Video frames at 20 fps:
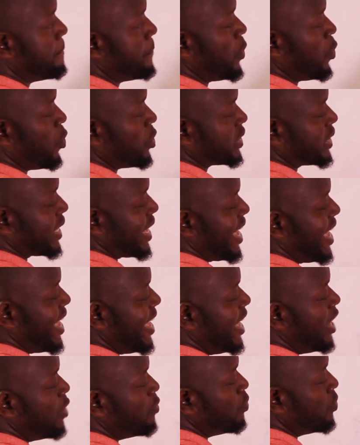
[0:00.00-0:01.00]
plus
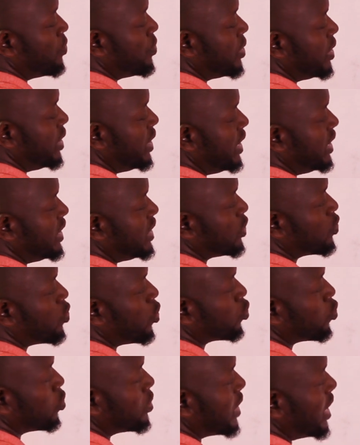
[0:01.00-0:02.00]
m is
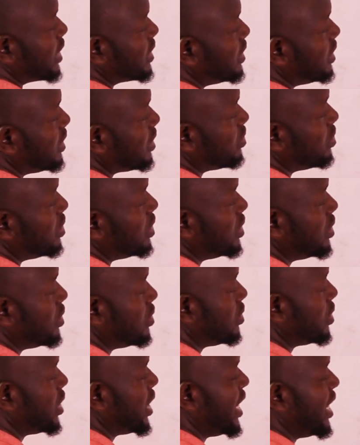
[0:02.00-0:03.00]
equal to 90 degrees,
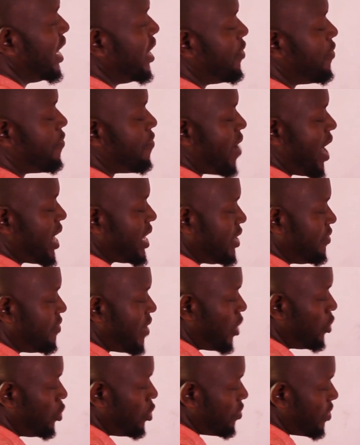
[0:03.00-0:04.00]
find the
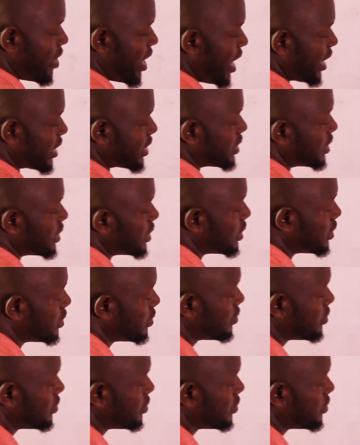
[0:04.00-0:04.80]
value of x.